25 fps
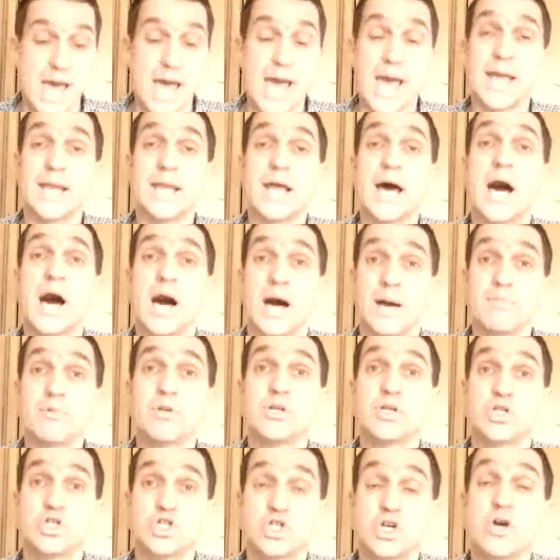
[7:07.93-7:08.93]
And I'm
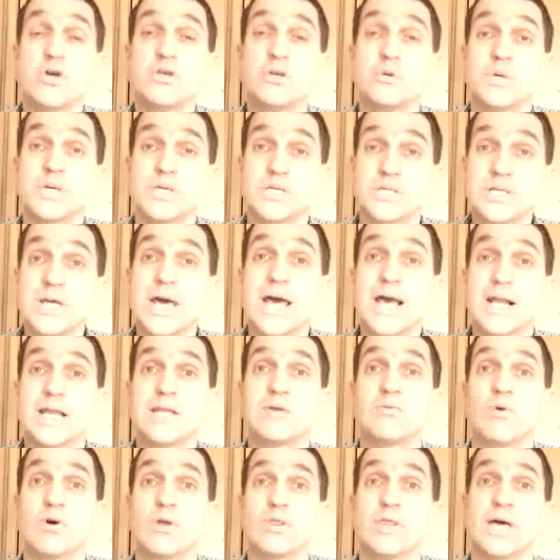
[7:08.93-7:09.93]
going to show you
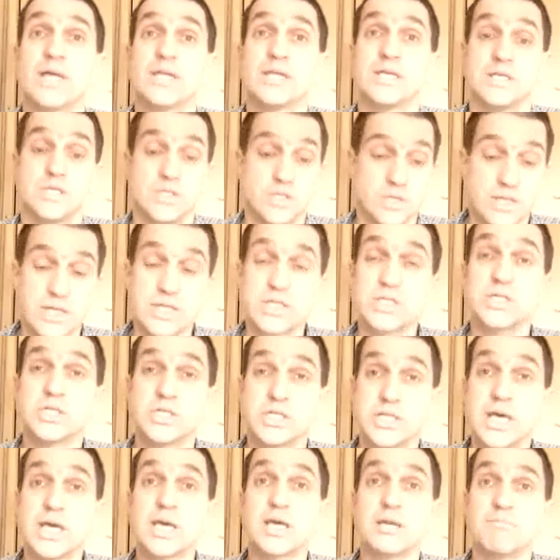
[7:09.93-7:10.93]
exactly what that is. So that's the
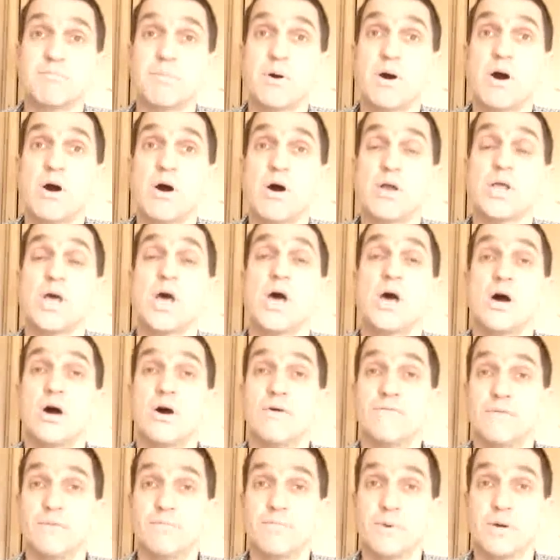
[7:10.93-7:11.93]
second part
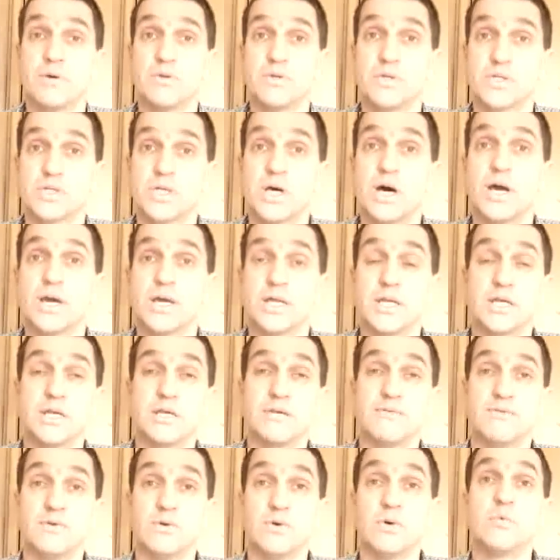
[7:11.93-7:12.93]
of the bonus that I'm going to
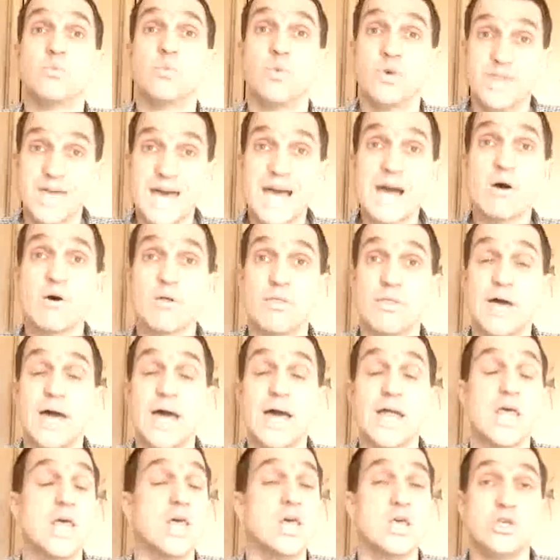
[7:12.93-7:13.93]
give you. And without
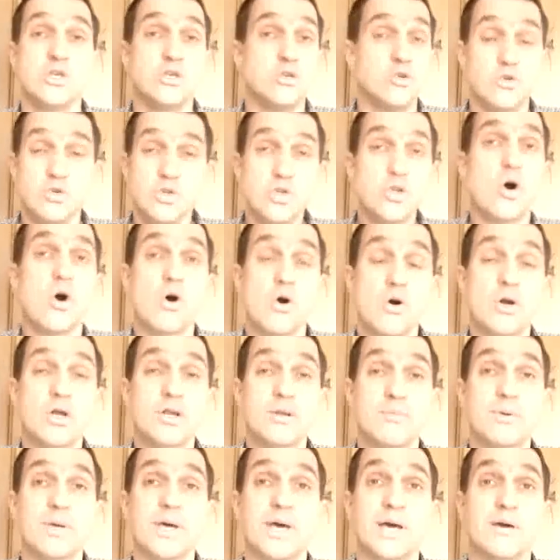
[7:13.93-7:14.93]
that, you're not
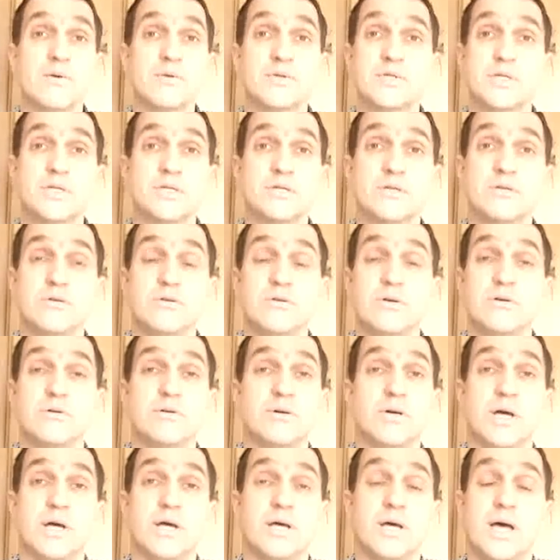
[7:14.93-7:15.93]
going to be able to